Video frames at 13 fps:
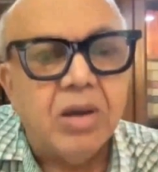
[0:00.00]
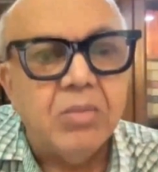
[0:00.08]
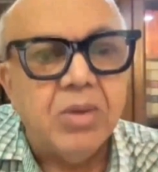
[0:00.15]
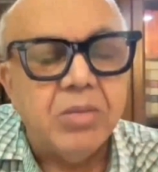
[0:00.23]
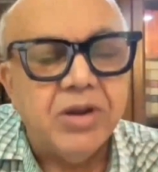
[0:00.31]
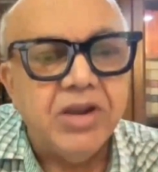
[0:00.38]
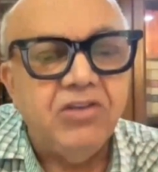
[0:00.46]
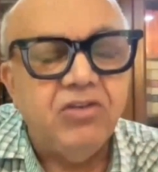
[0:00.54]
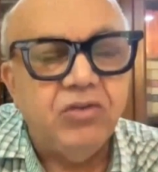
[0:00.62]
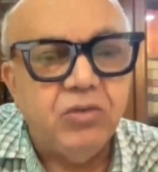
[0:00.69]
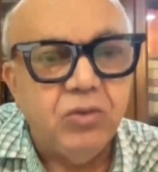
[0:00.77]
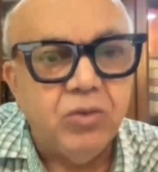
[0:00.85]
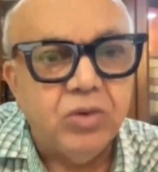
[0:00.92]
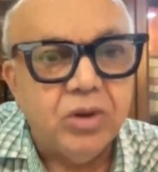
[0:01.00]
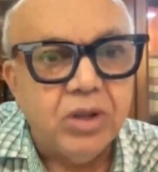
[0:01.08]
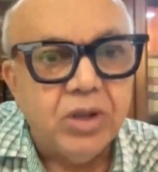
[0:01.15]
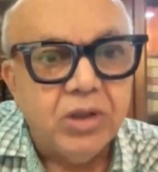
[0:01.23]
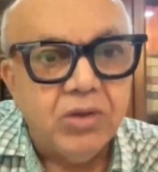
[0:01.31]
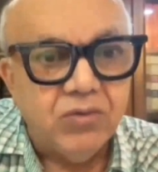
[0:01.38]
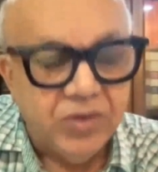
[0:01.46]
money suit,
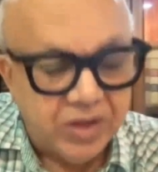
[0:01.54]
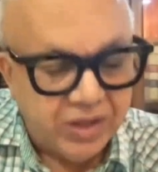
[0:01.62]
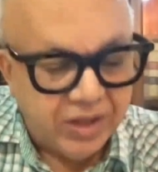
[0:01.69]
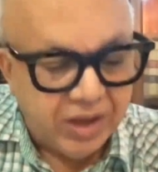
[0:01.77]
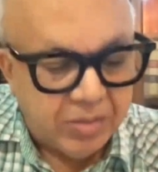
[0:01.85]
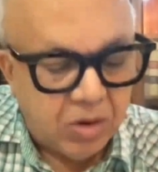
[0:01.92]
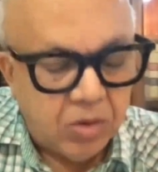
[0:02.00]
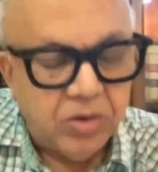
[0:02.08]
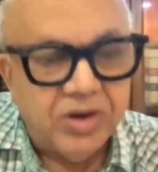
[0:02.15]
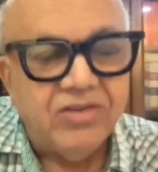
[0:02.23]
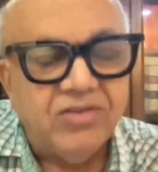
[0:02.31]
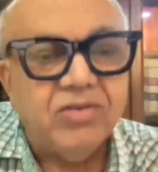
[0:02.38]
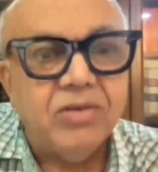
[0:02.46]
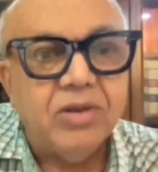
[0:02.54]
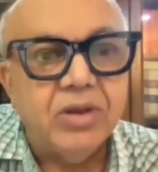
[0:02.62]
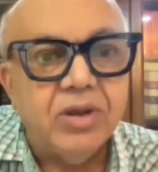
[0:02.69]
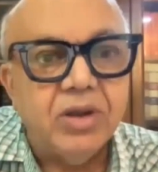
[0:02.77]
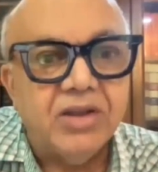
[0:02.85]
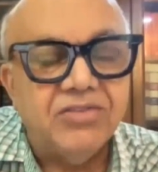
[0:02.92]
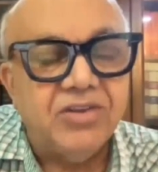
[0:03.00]
where the amount is
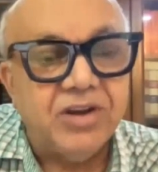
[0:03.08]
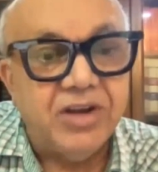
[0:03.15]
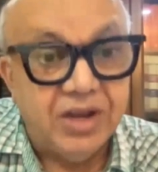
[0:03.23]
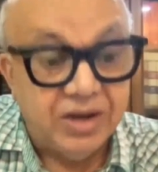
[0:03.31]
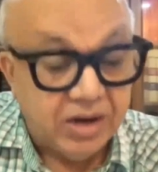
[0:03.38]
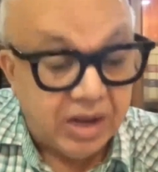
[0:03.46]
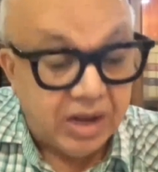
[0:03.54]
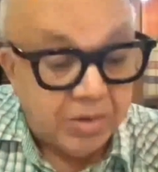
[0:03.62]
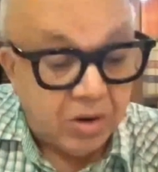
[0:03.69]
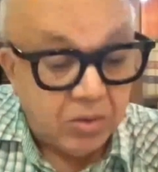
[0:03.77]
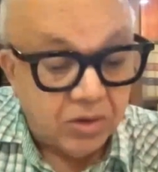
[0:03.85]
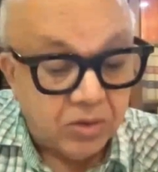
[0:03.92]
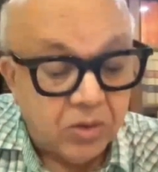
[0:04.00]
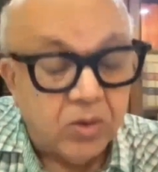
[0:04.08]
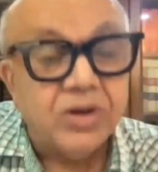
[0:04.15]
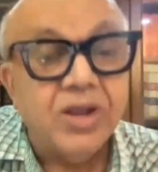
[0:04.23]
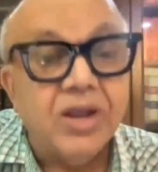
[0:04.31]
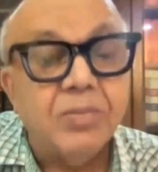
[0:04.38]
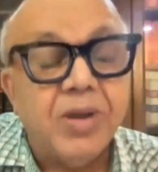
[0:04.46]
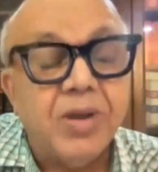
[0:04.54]
a certain amount, the
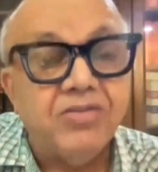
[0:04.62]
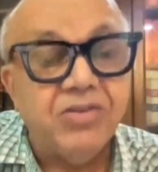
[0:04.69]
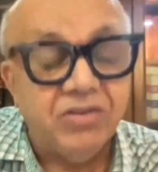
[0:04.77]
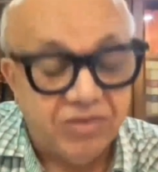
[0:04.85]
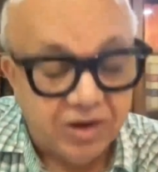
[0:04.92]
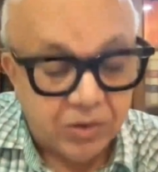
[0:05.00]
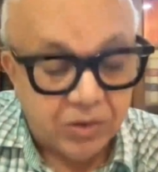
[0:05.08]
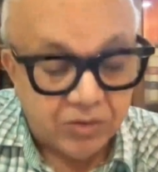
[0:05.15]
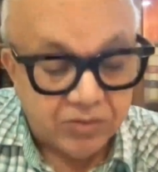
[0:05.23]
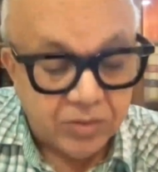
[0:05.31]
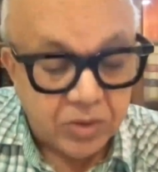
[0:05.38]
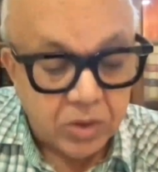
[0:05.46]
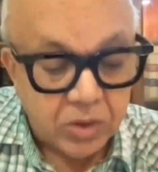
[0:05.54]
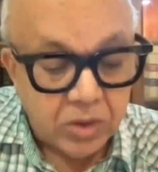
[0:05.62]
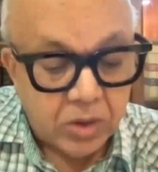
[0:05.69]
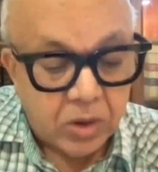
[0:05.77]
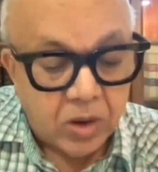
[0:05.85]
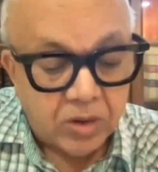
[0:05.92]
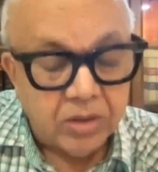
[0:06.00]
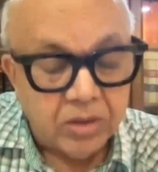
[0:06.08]
court can pass a set off.
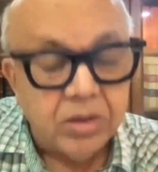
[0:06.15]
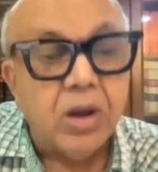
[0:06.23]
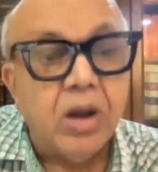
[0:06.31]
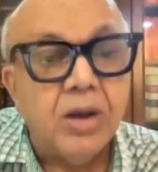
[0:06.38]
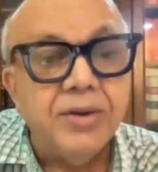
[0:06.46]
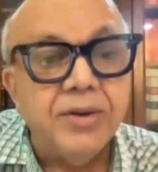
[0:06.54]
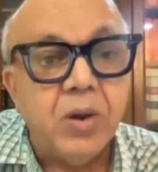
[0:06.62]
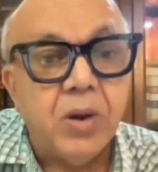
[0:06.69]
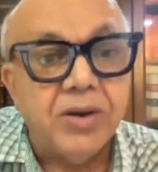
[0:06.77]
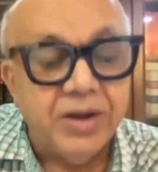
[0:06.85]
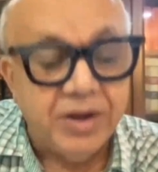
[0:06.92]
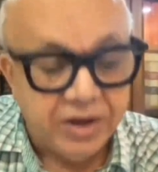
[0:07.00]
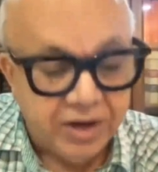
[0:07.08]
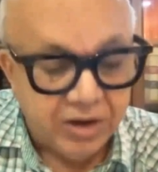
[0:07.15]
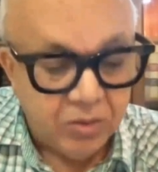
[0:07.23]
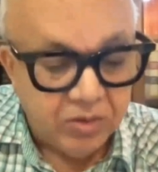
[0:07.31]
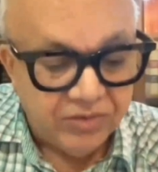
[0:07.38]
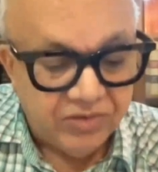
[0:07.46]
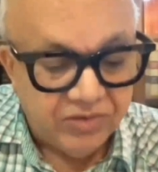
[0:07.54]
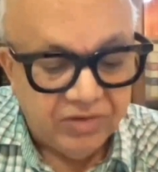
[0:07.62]
Or under Order 8,
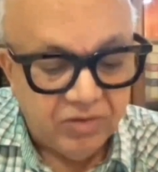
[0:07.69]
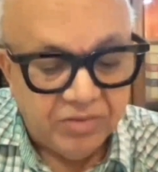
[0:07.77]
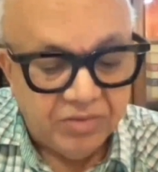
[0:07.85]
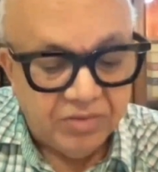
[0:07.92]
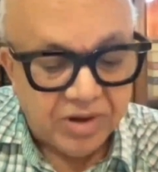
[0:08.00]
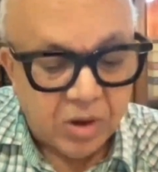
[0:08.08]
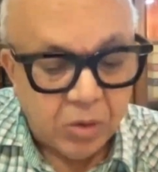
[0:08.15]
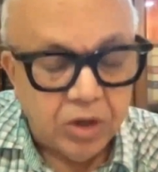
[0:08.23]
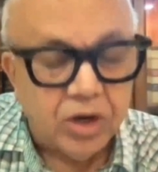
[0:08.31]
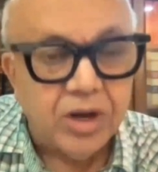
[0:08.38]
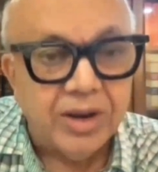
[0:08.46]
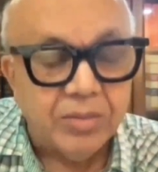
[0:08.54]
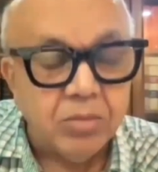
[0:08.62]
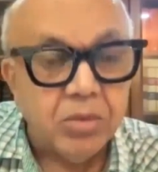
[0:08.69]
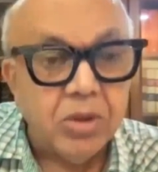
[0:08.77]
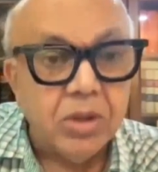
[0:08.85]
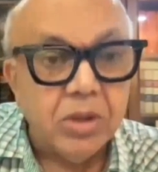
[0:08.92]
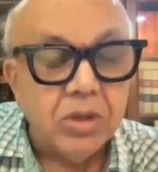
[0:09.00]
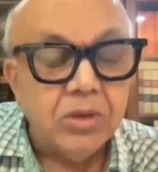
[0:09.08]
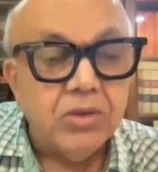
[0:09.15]
Rule 6, you have a counterclaim.
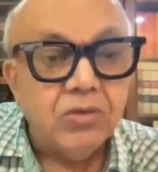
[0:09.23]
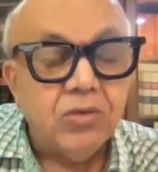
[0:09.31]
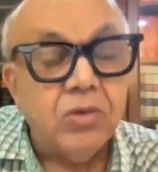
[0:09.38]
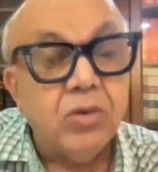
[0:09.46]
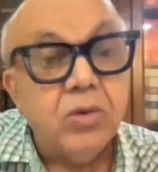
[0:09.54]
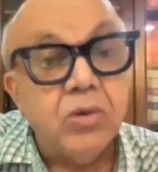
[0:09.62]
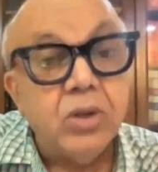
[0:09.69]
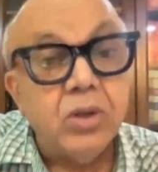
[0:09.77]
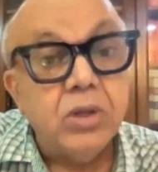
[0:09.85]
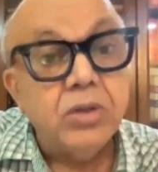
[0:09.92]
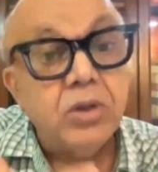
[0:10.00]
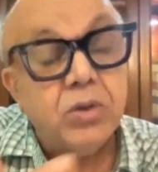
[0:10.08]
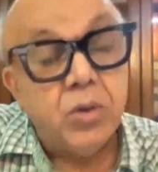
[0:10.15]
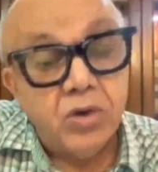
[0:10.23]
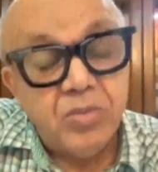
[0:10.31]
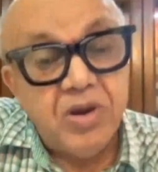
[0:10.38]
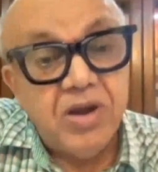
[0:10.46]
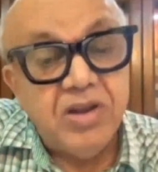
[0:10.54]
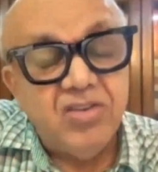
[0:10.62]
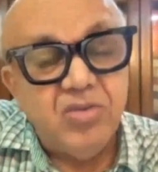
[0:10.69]
So the court
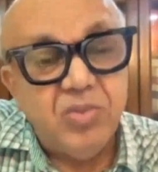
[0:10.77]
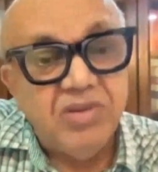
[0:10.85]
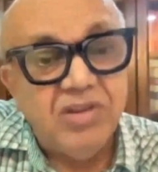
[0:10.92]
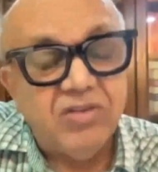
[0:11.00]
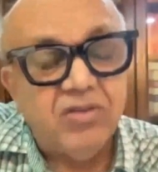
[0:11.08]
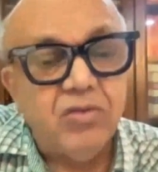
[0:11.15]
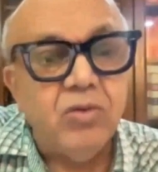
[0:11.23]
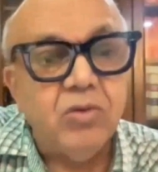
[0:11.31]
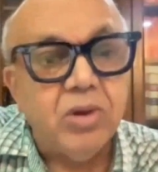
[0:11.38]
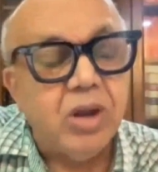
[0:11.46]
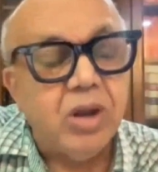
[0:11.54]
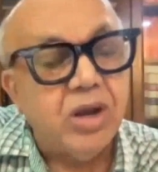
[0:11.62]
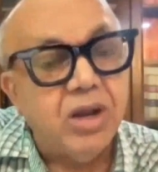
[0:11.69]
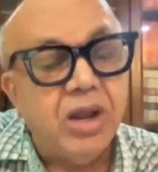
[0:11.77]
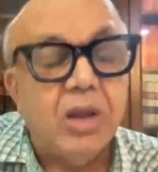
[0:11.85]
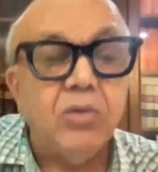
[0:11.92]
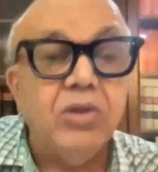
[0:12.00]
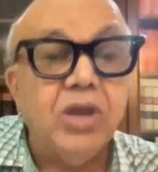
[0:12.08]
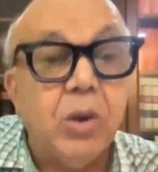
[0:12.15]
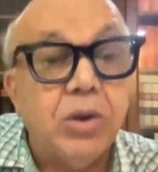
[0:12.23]
may dismiss the suit and
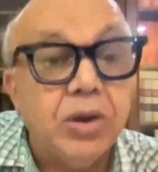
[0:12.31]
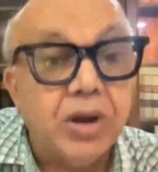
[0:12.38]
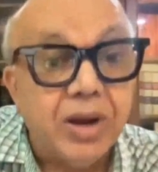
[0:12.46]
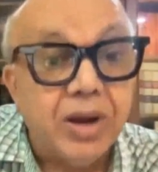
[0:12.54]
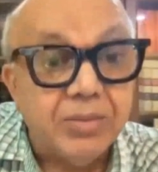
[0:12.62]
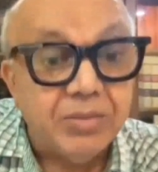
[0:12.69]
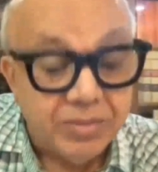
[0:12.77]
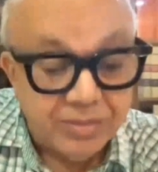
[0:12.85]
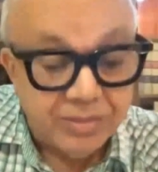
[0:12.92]
allow the counterclaim.